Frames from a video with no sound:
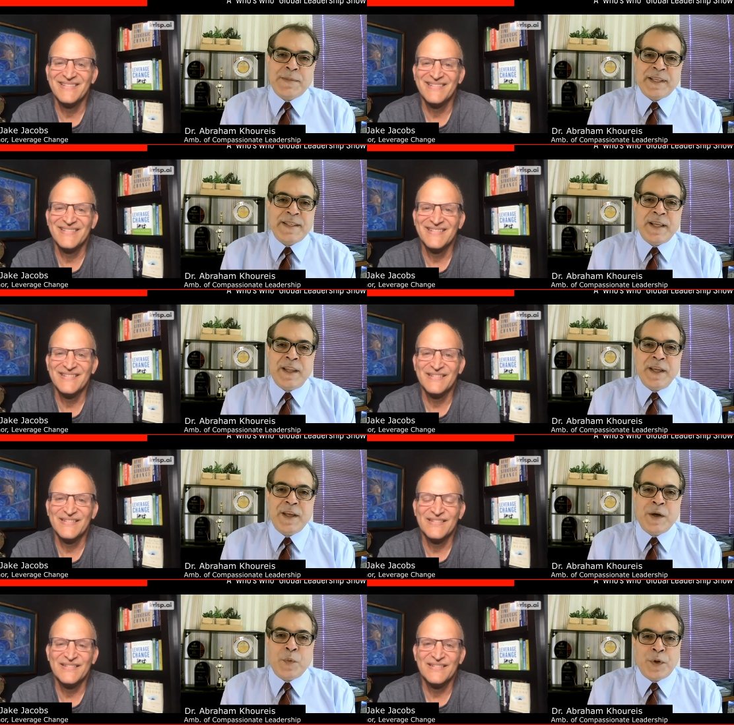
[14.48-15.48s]
Speaker 1: is best-selling
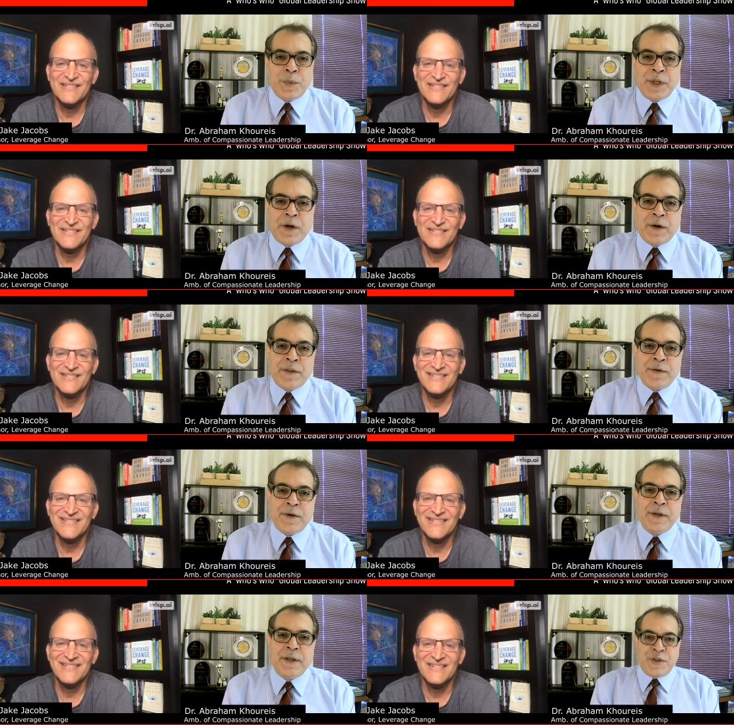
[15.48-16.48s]
and award-winning
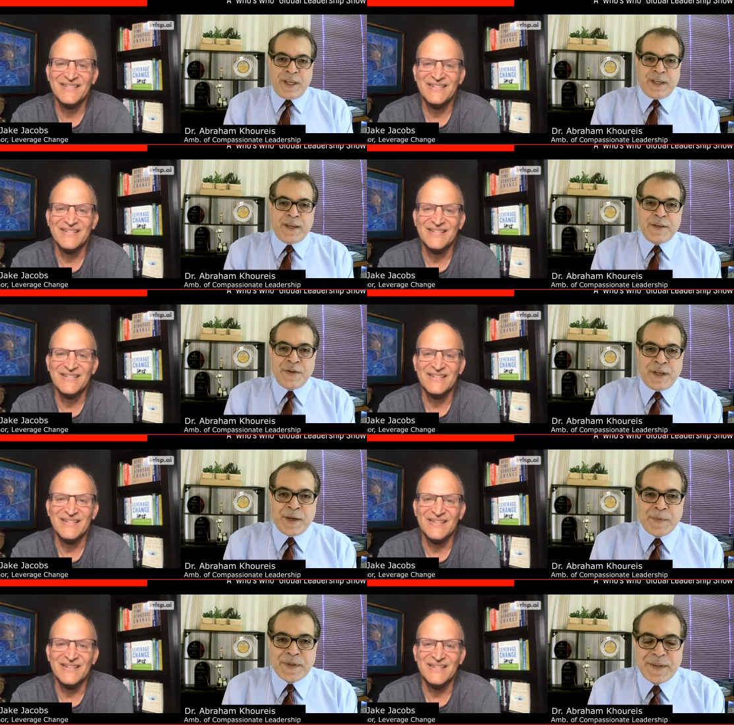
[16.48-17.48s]
author Jake
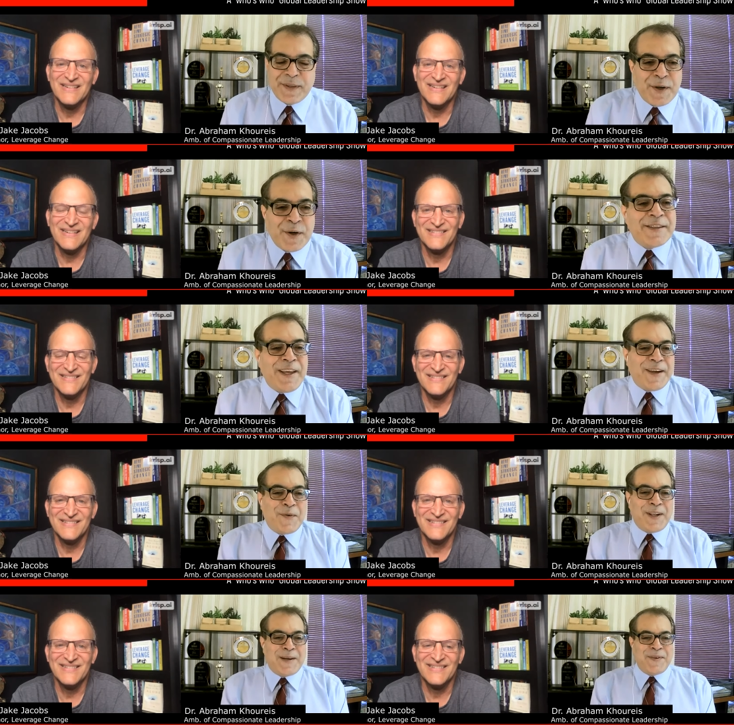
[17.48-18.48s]
Jacobs. Jake,
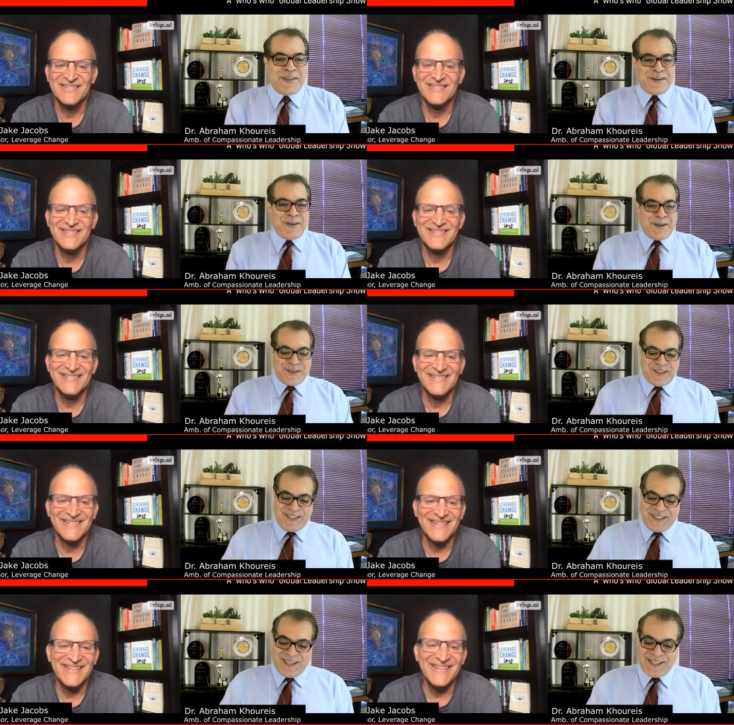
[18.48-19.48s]
welcome to the show.
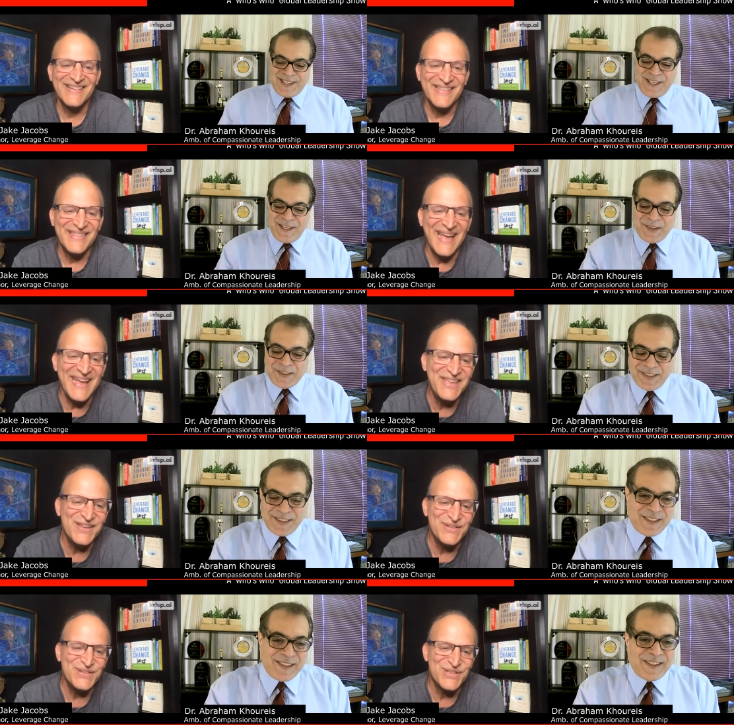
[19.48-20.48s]
Nice to see Thank you. Thank
Speaker 2: you
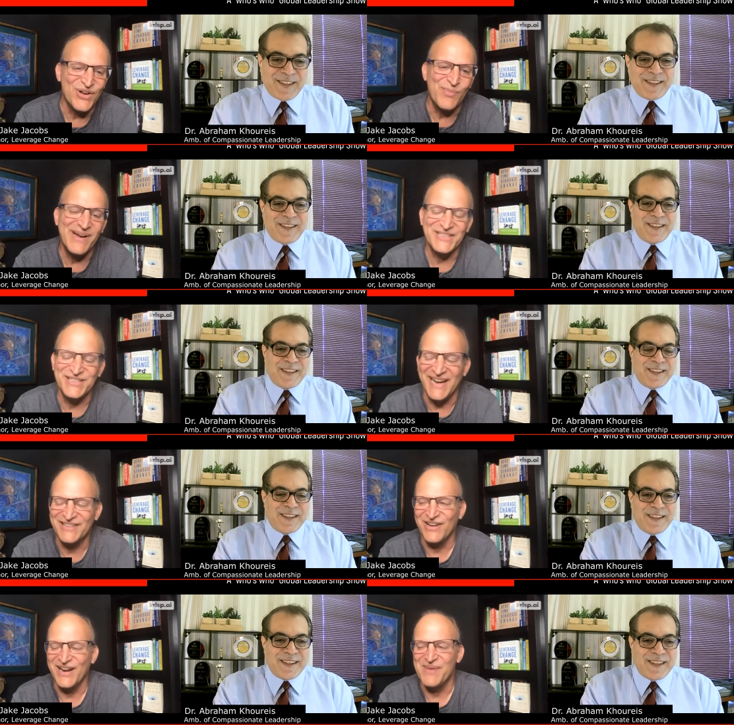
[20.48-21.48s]
so much, Dr.
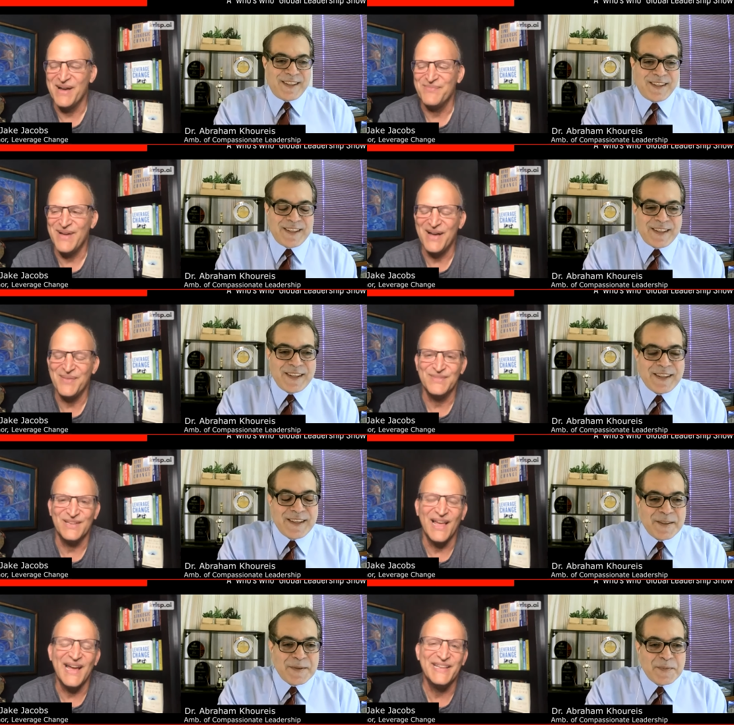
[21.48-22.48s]
Abe. I'm, I'm
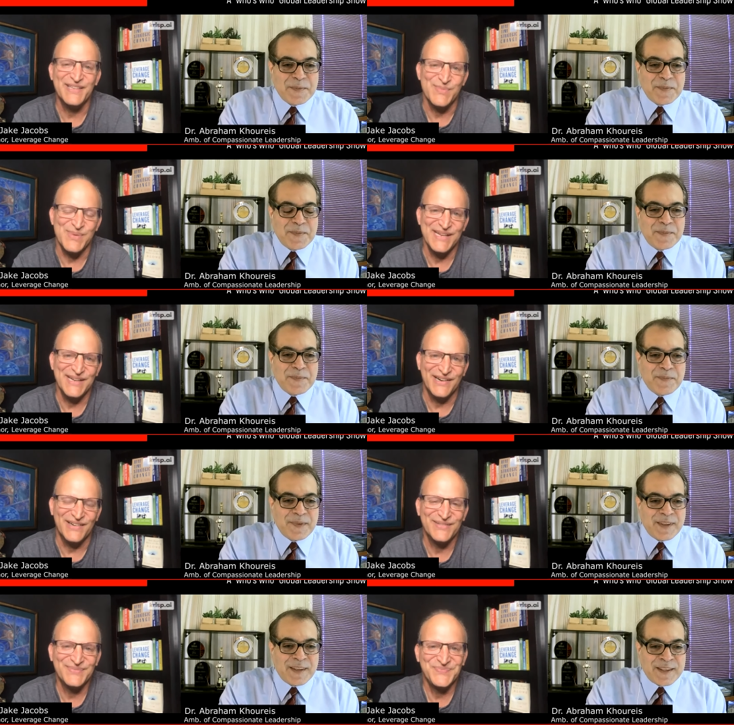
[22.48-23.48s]
delighted to be here.
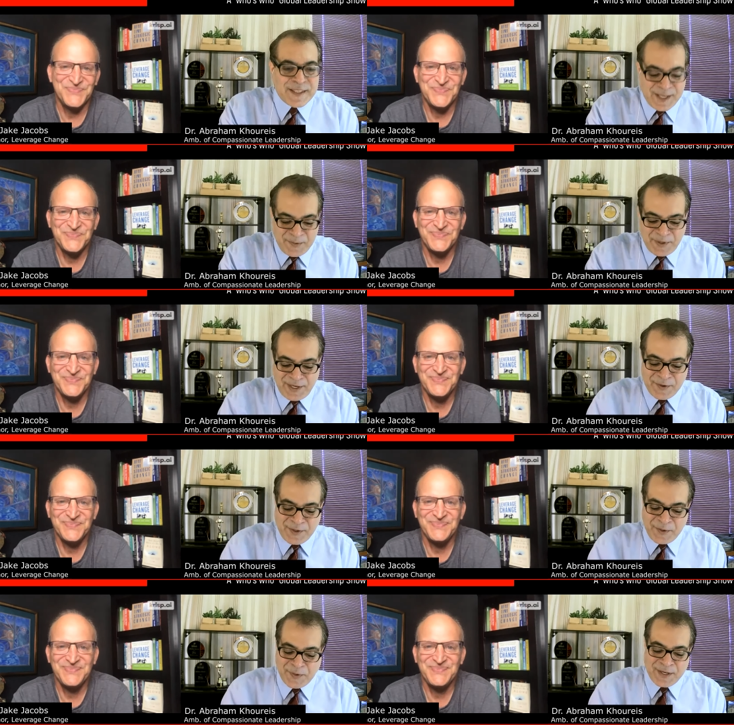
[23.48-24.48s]
Speaker 1: Same here.
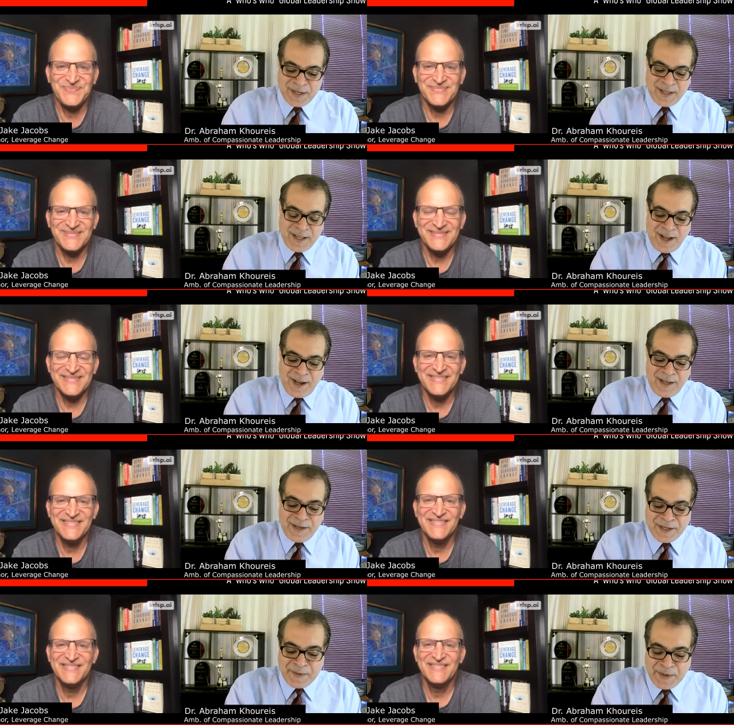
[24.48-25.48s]
You were uh, highly
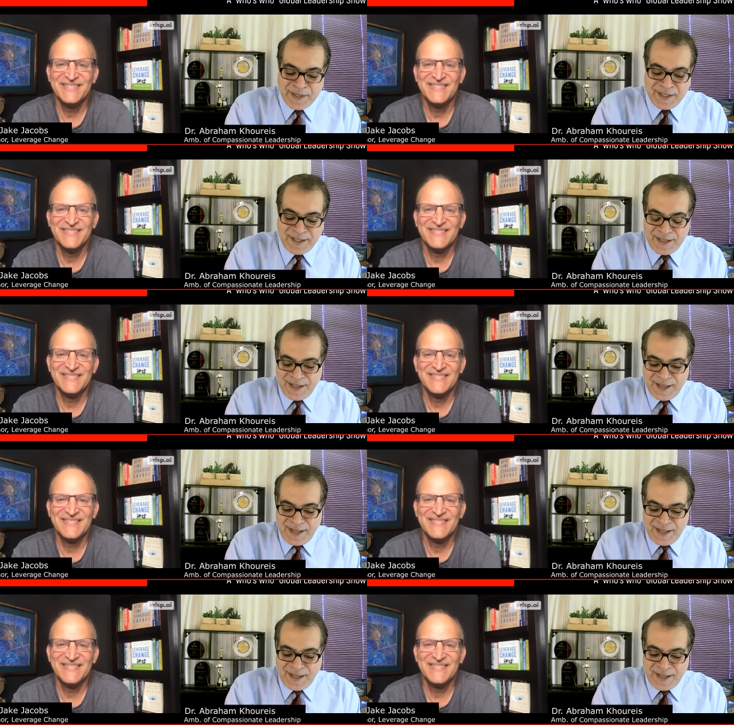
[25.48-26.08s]
recommended,